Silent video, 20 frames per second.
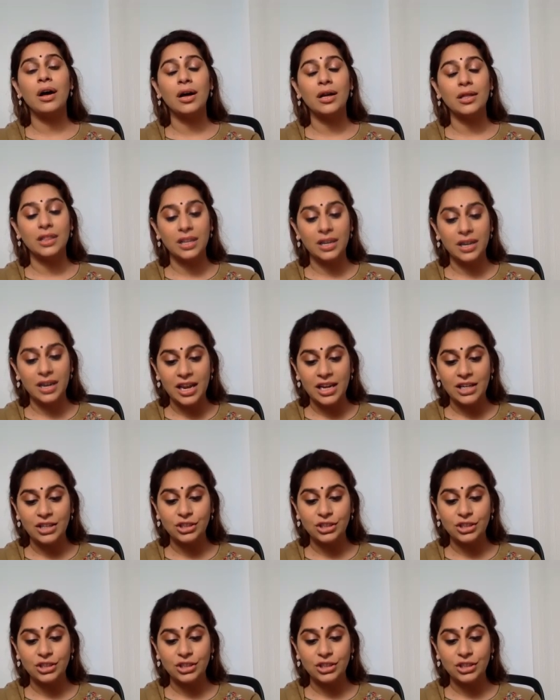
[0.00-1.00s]
the
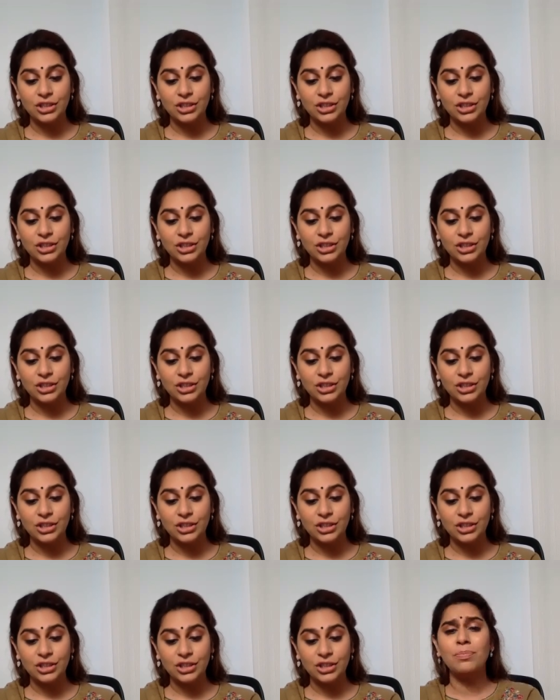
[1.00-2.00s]
nation,
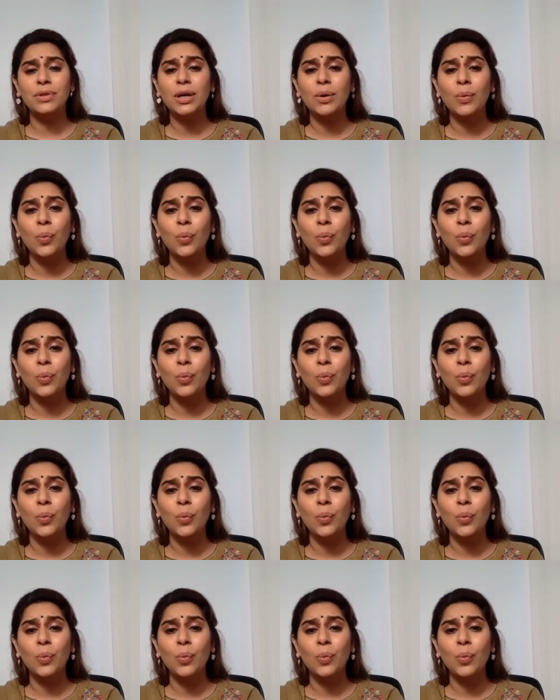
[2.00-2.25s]
help the